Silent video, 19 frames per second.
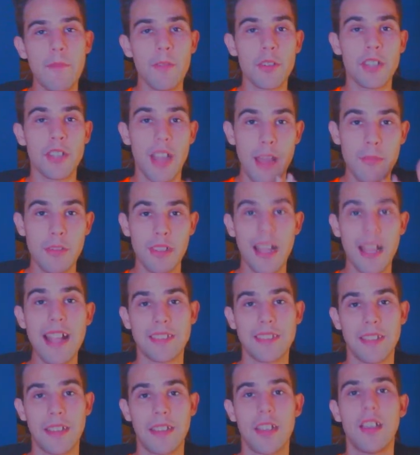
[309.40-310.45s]
Time
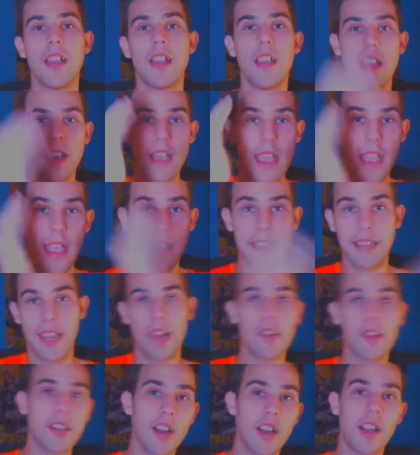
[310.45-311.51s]
classic and
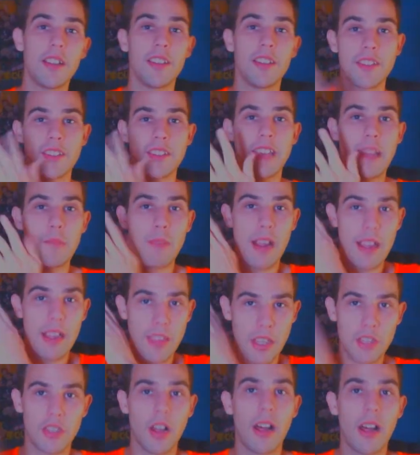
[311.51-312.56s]
carry it on in the same way
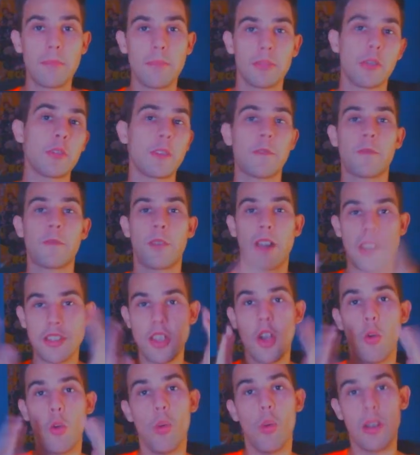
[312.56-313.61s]
that Don Bluth and friends
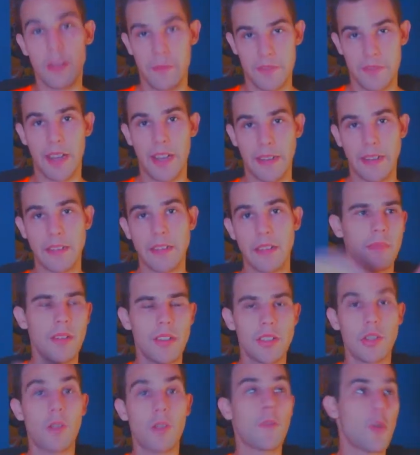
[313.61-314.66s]
would have done it.
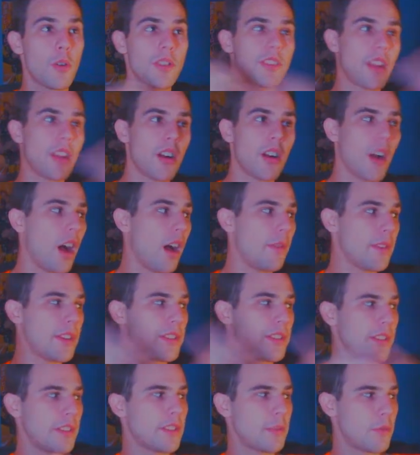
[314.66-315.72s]
So of course there are
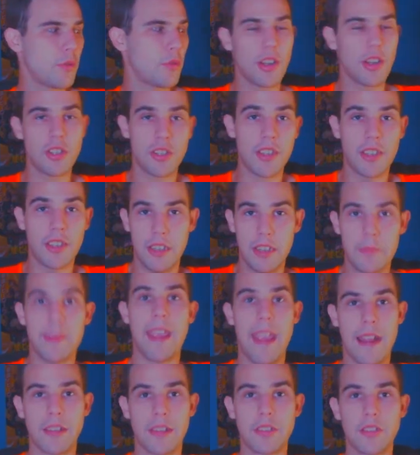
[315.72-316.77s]
obviously some questions that need to be
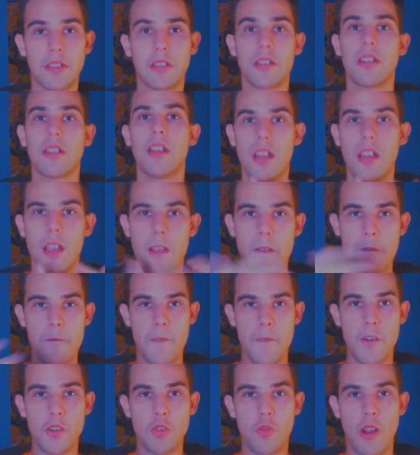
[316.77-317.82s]
answered.
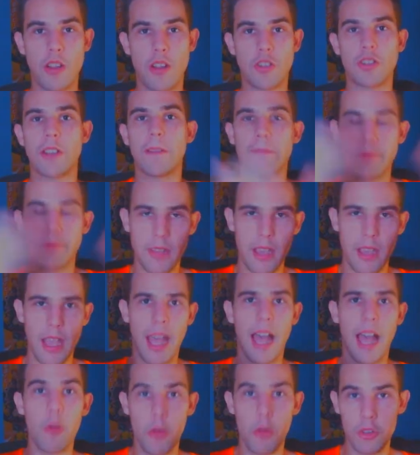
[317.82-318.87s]
First question
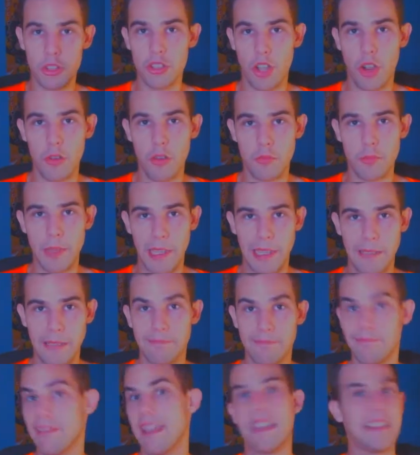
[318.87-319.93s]
How will the tone be?
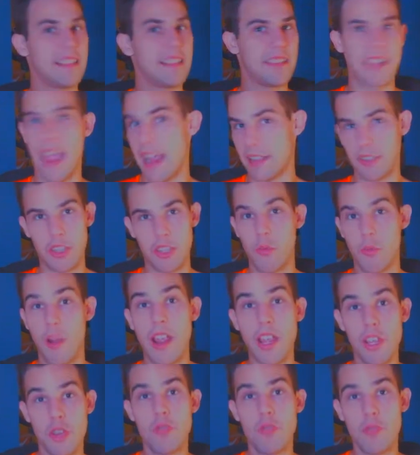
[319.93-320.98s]
Exactly the way
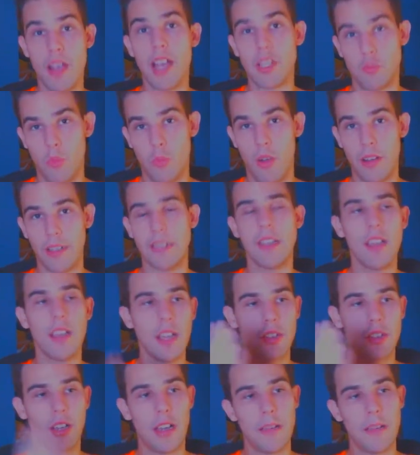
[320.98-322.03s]
you guys want it.
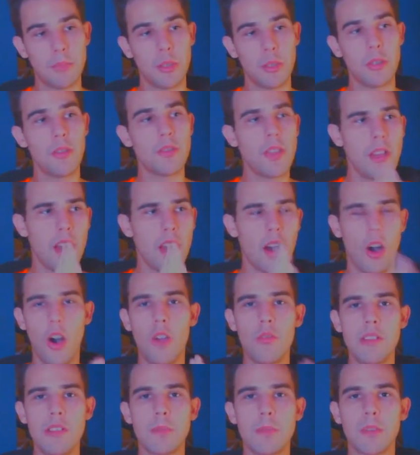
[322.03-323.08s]
Don Bluth
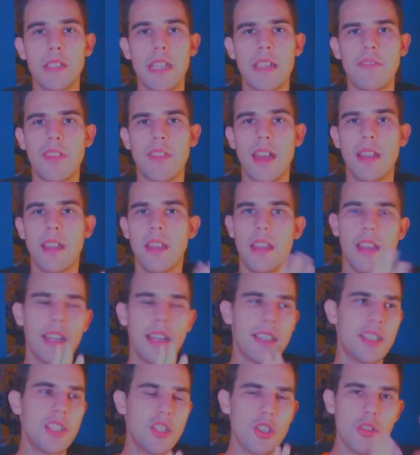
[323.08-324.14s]
always believed that
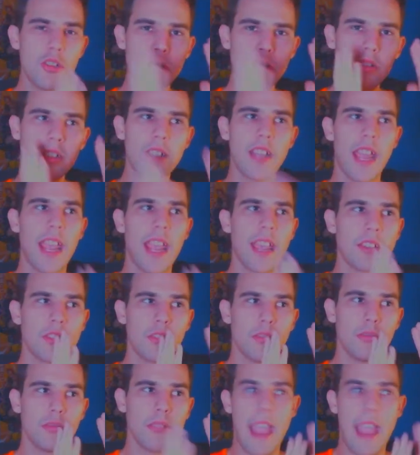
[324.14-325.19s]
children can
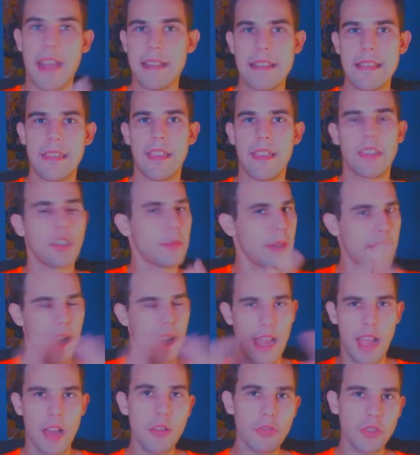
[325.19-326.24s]
handle anything, no matter
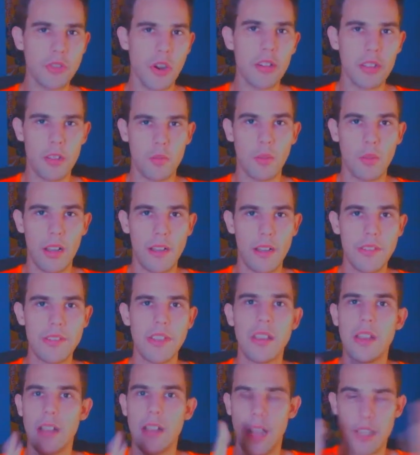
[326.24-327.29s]
how dark it was,
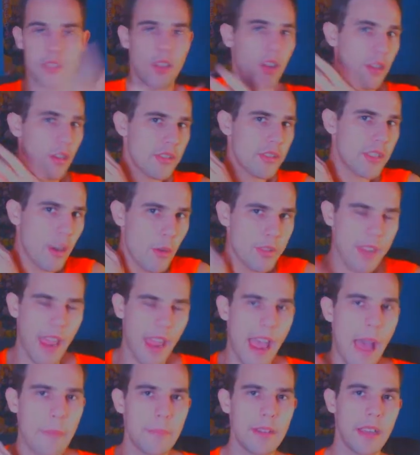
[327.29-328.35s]
as long as there was a
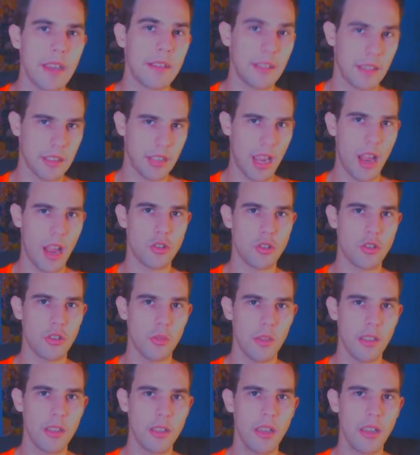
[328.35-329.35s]
happy ending attached to it.